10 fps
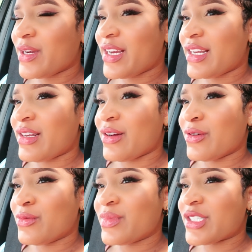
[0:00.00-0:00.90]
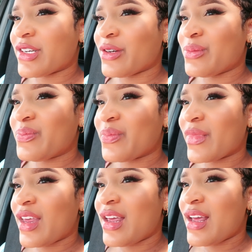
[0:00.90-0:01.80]
we're headed home, so
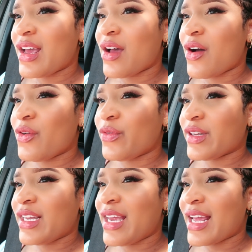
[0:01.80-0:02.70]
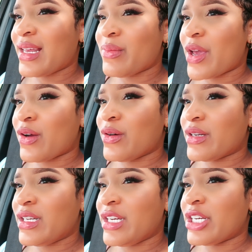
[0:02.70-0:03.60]
hopefully I get back
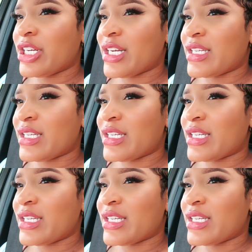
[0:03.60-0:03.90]
on here